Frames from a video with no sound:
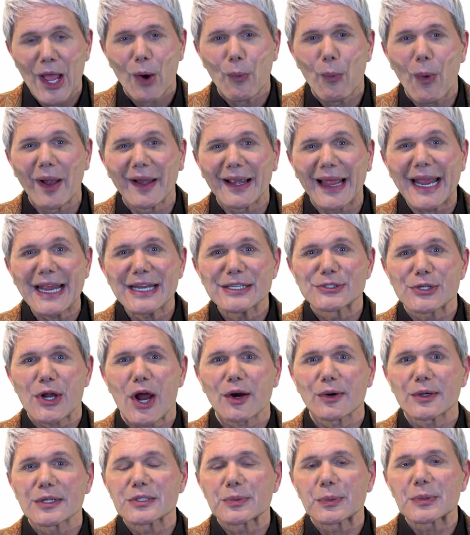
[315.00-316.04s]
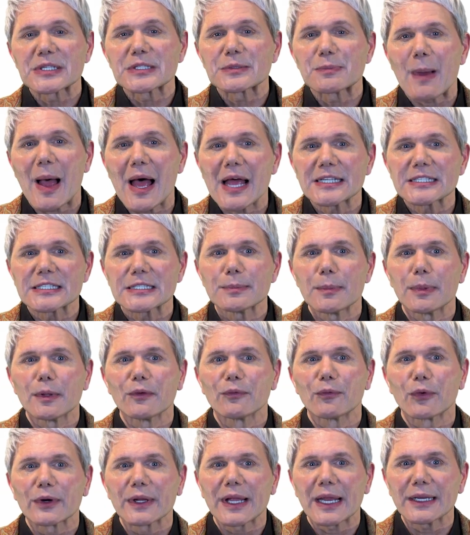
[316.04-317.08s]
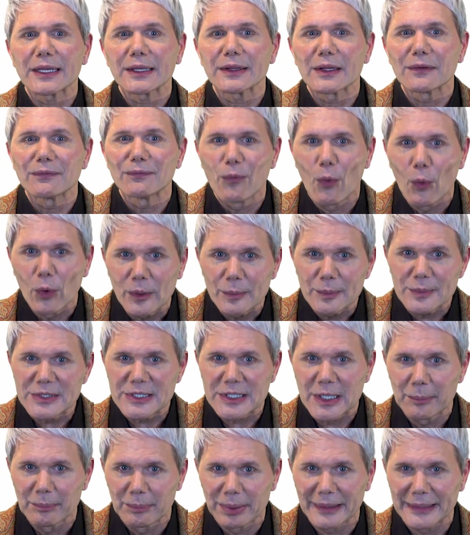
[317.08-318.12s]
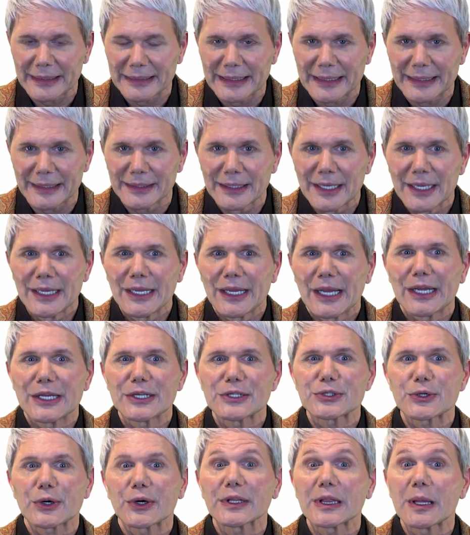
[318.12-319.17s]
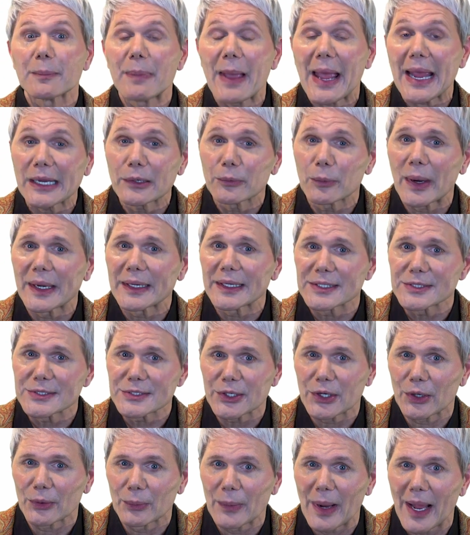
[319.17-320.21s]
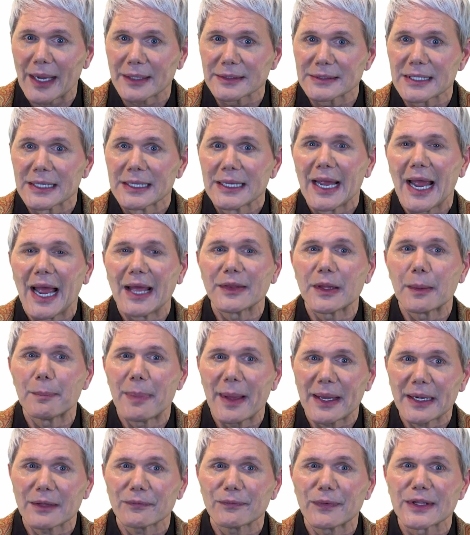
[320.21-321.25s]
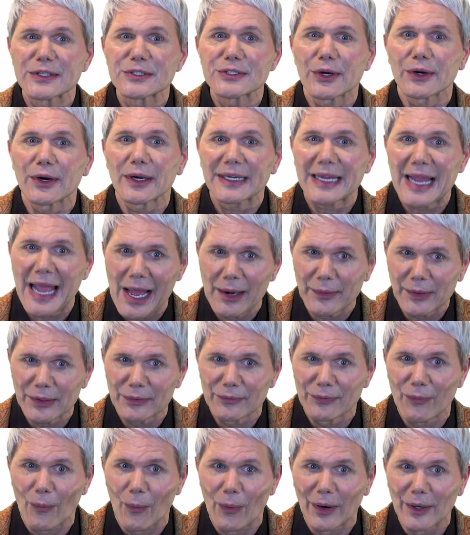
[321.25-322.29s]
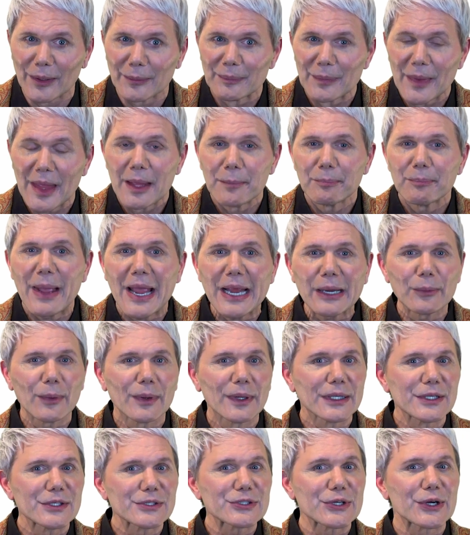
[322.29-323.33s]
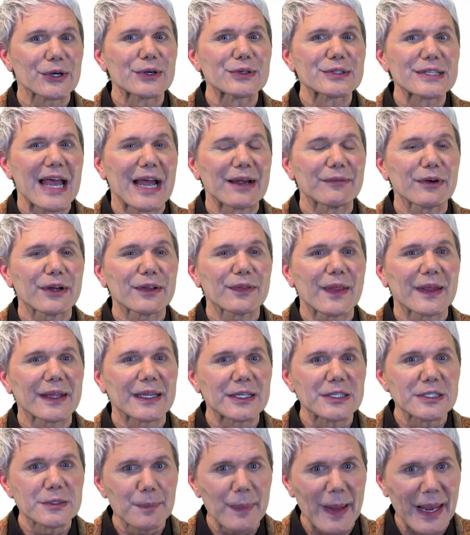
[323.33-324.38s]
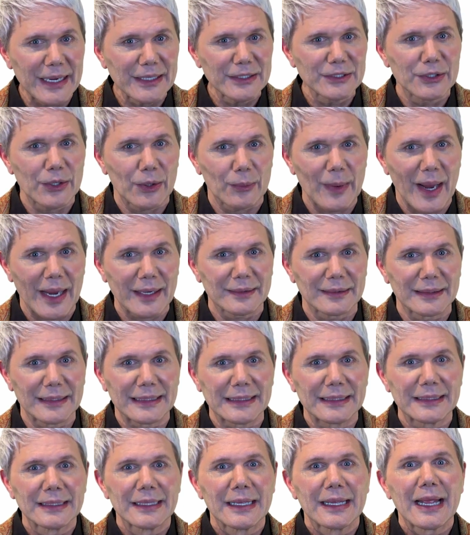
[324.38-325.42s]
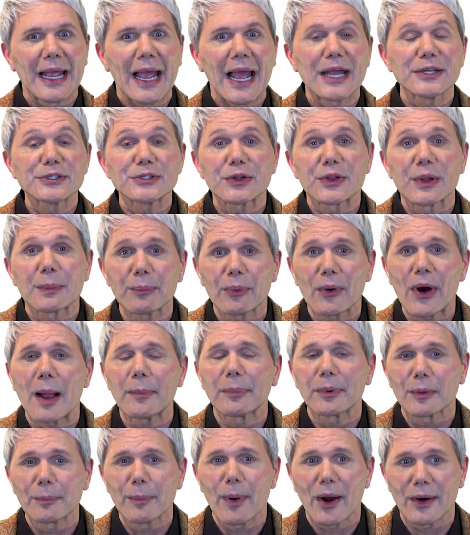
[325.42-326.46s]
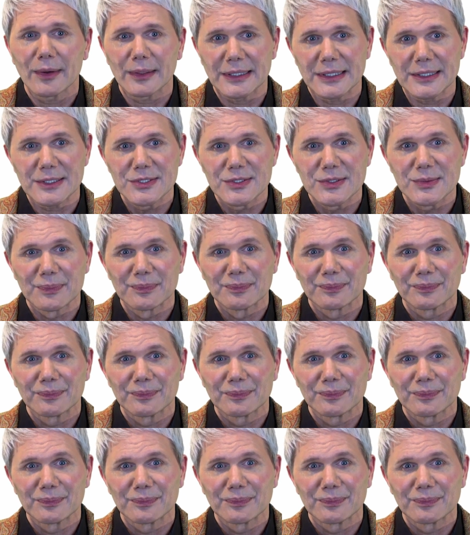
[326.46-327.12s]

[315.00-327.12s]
While H R is responsible for getting the forms completed, ensuring the pay rate is correct, and the benefits are accounted for, payroll ensures everything is paid correctly and to the proper parties.